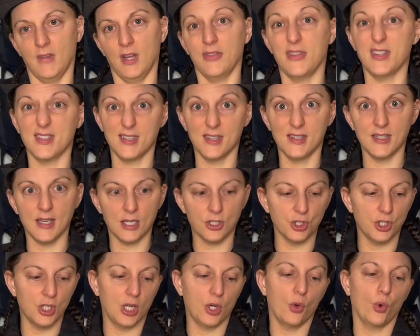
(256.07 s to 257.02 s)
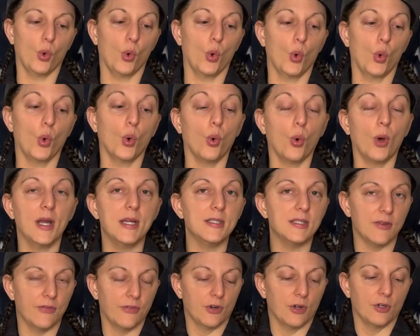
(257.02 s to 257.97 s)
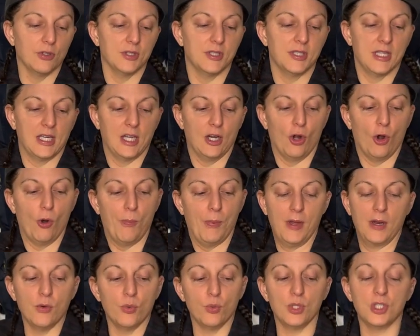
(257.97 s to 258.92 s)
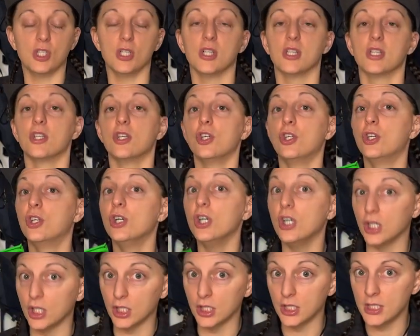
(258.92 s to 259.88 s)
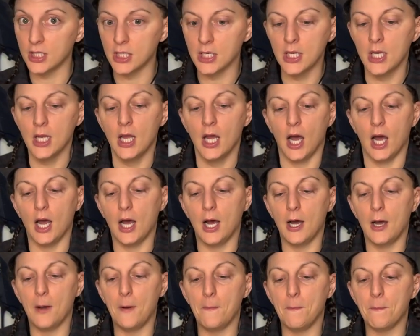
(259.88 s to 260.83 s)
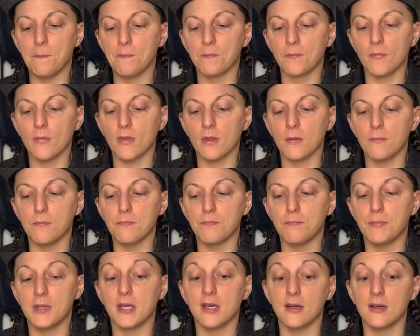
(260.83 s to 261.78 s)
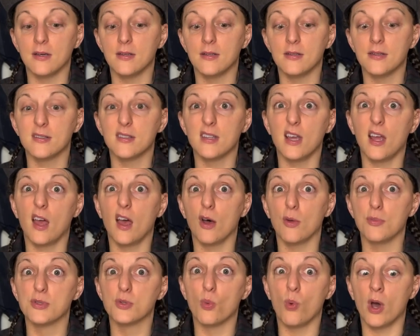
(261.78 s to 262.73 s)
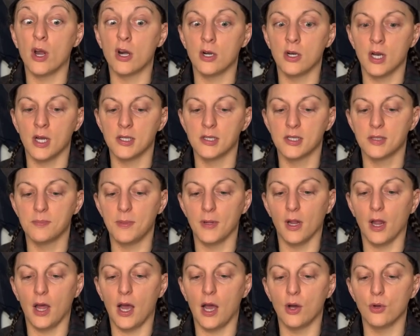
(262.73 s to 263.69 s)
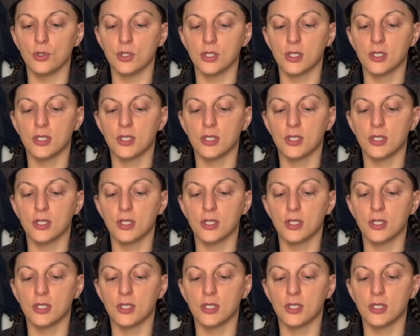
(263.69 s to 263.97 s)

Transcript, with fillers: This is actually quite difficult to get open, which is good um, because it helps water not spill out.